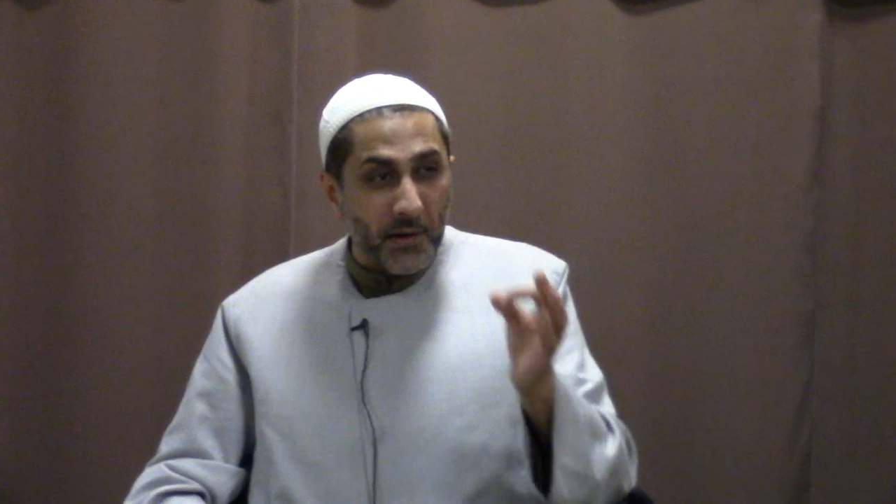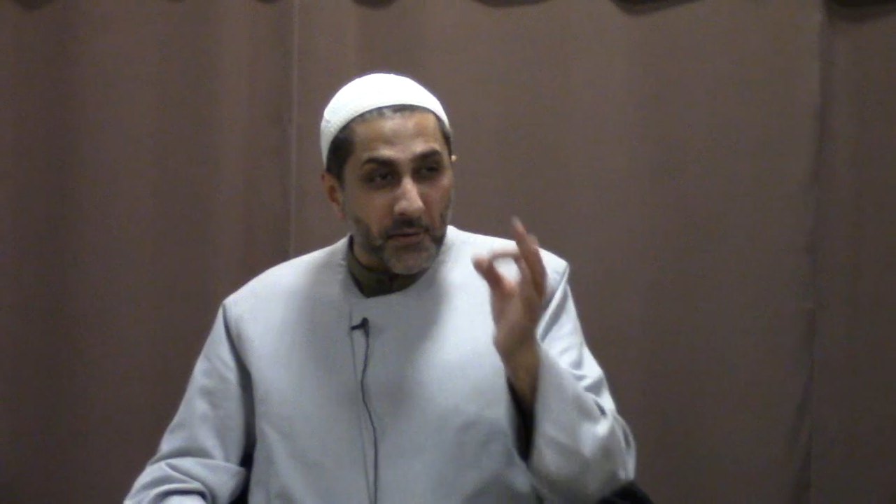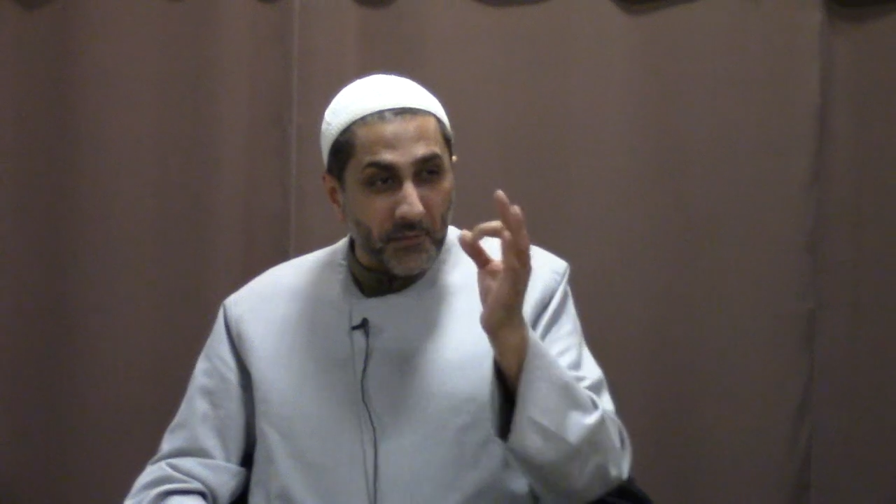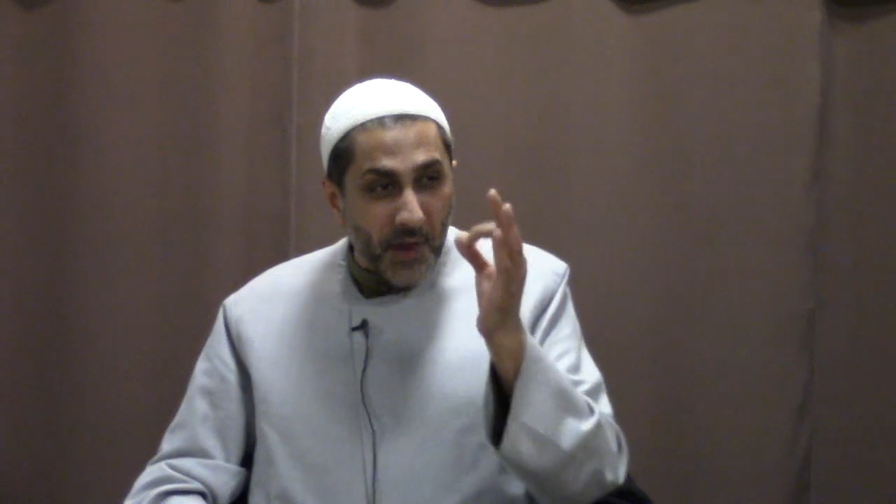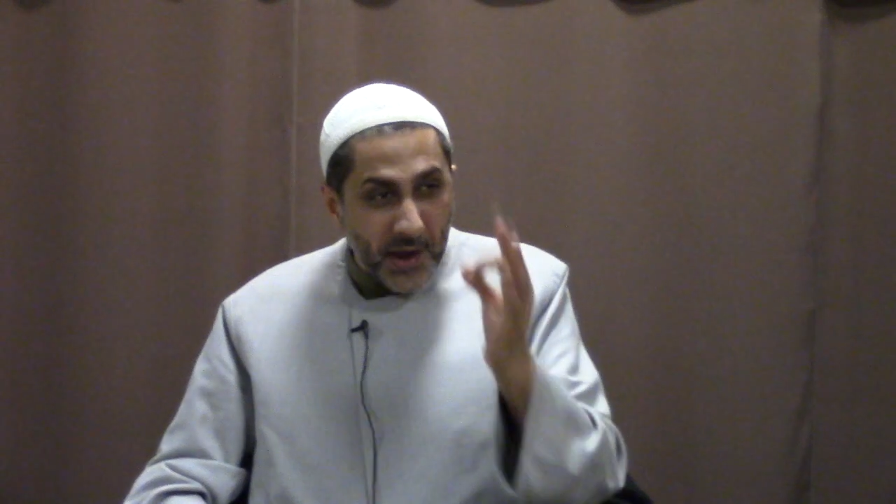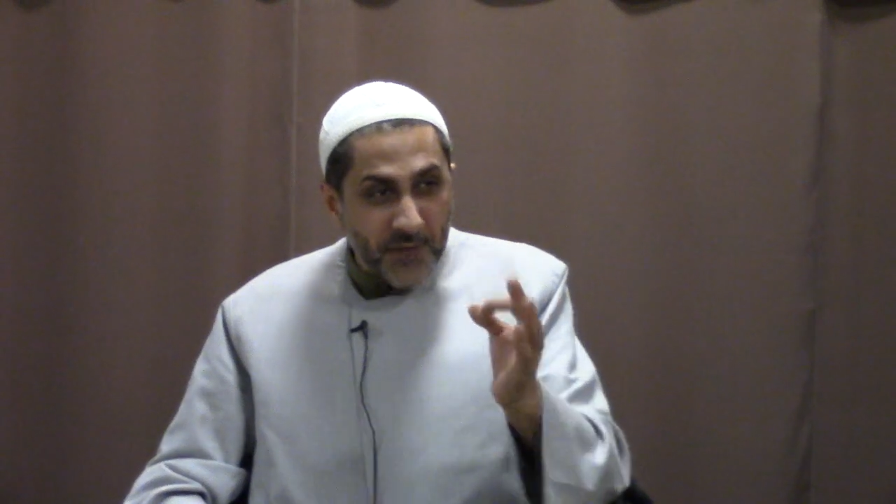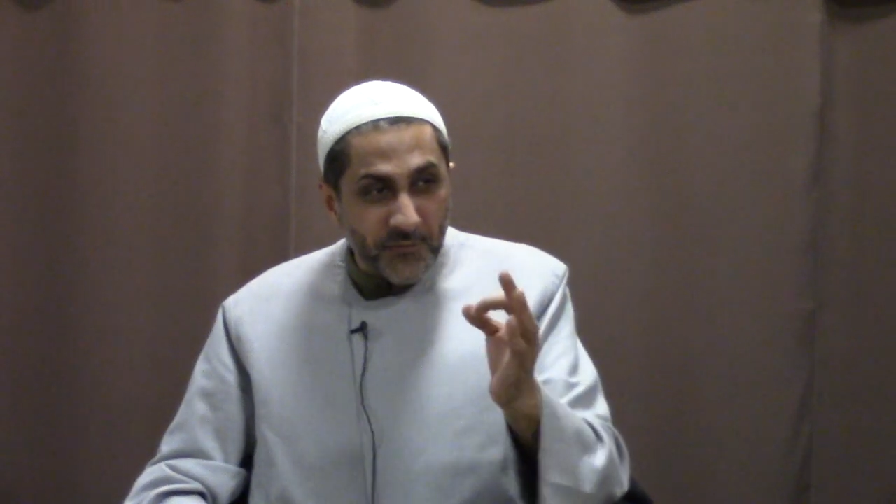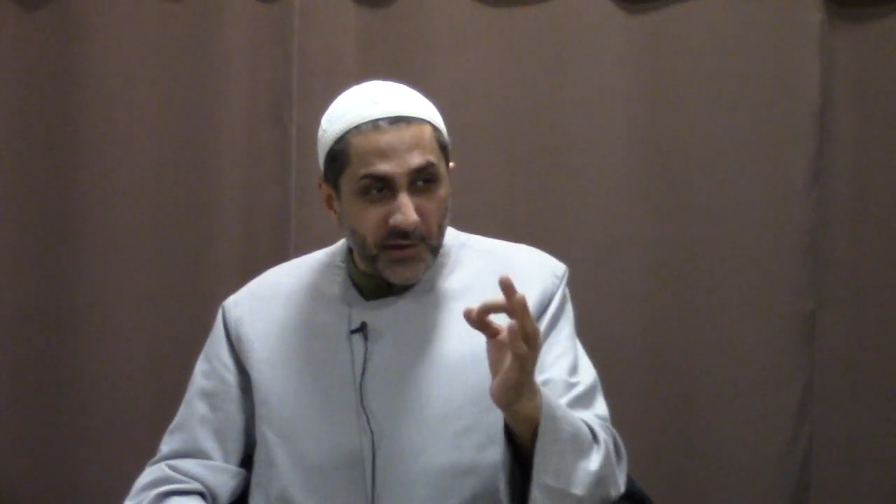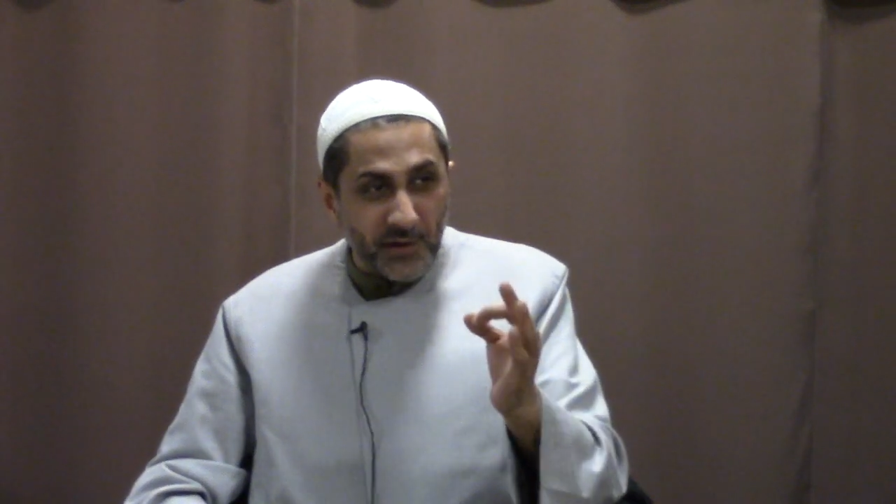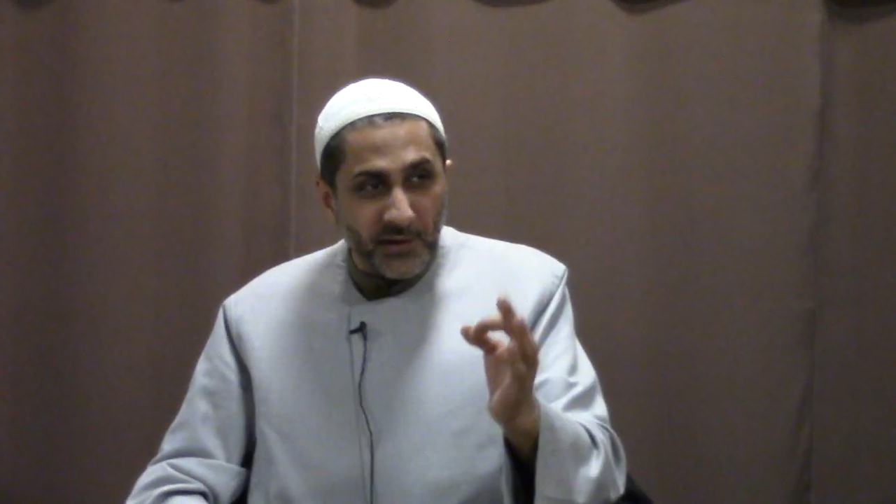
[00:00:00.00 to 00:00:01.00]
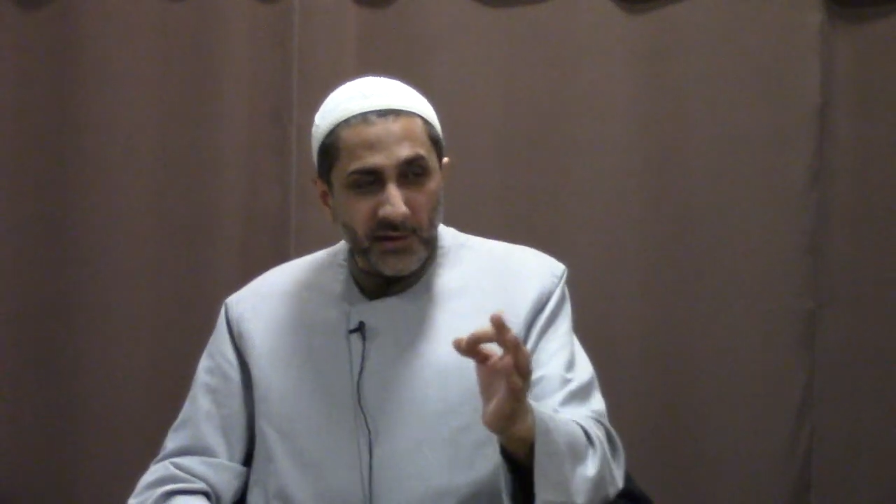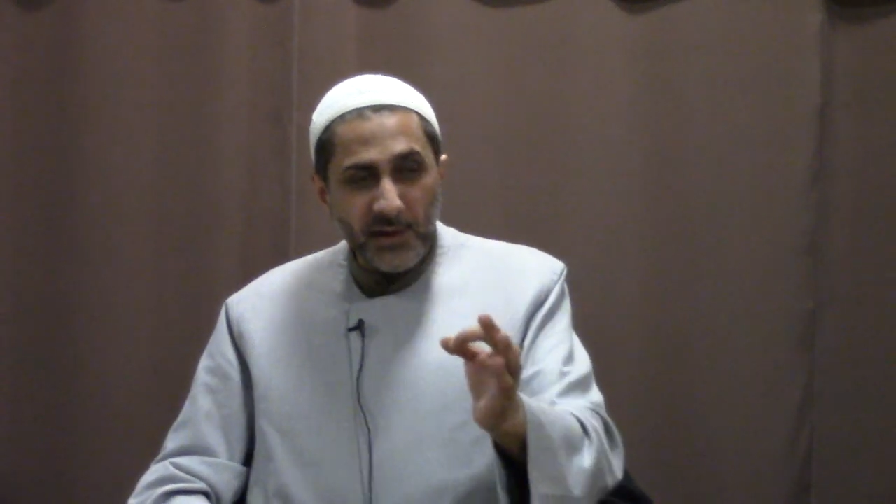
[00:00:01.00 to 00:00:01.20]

arriving